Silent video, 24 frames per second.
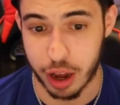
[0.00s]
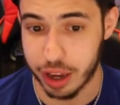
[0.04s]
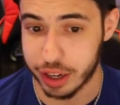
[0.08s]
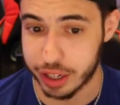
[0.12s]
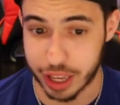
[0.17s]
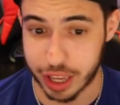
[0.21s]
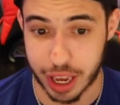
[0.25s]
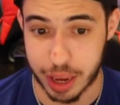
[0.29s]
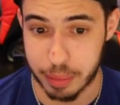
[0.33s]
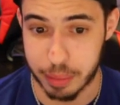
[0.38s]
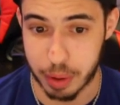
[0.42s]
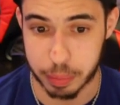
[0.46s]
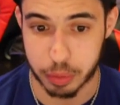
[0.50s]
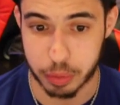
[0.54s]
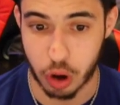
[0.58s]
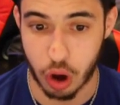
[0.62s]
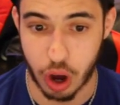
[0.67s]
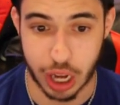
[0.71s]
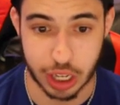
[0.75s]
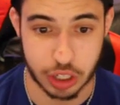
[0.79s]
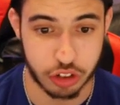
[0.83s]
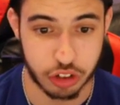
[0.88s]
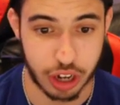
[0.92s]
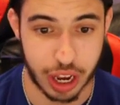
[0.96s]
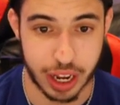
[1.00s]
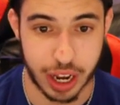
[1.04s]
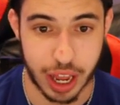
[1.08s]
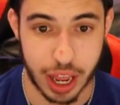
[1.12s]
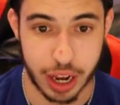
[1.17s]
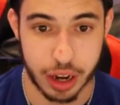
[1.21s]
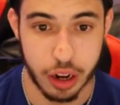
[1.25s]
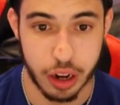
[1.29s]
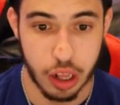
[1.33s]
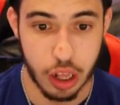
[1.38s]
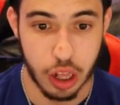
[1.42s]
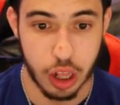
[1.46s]
Came up clutch. And
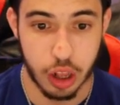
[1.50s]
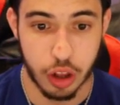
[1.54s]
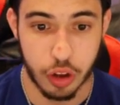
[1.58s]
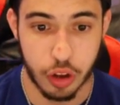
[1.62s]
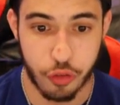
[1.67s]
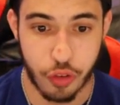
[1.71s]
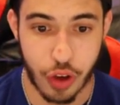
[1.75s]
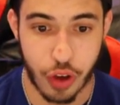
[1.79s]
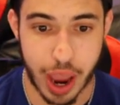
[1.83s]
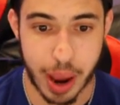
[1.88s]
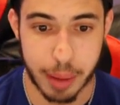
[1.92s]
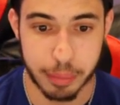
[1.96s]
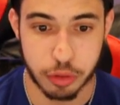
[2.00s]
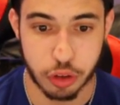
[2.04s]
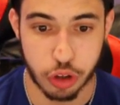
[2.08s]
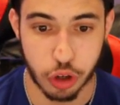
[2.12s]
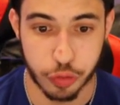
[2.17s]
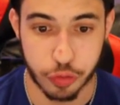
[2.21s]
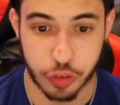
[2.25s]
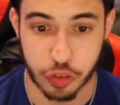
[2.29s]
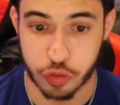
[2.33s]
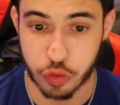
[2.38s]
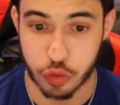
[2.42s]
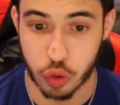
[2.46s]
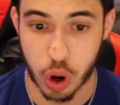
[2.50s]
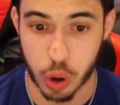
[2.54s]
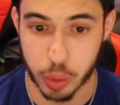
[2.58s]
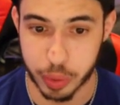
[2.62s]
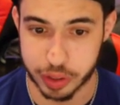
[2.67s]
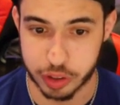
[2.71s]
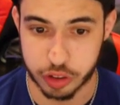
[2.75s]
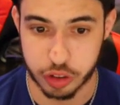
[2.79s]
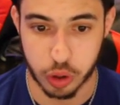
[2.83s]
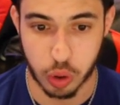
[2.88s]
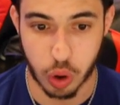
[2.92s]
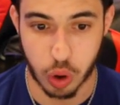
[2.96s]
then Pham, 2-for-4 with
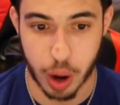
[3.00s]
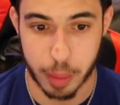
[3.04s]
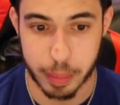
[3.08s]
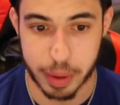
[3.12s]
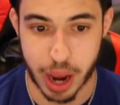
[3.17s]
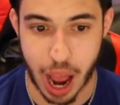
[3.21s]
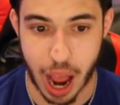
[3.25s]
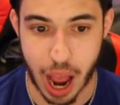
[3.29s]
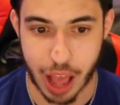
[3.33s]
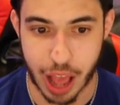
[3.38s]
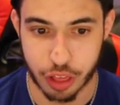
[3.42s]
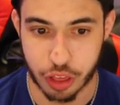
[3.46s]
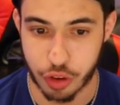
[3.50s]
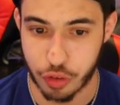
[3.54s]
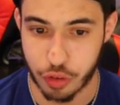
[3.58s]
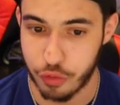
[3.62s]
2 RBIs.